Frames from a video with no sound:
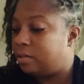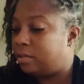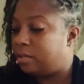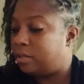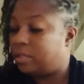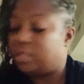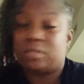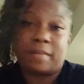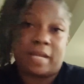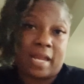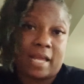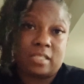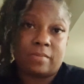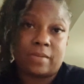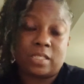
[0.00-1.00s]
And it's my
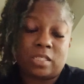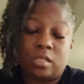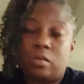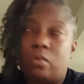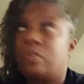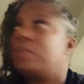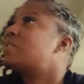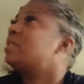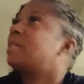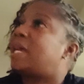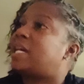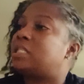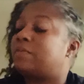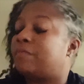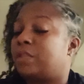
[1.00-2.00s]
last question. What's
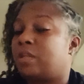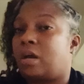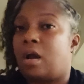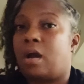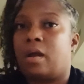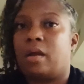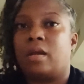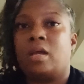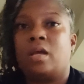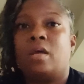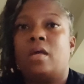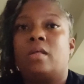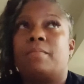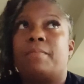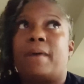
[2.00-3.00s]
next for the car?
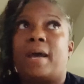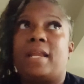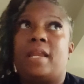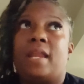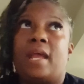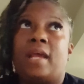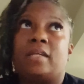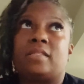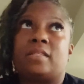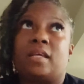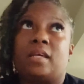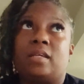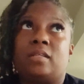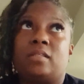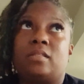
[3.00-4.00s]
My next
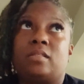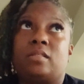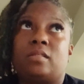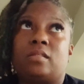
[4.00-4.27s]
is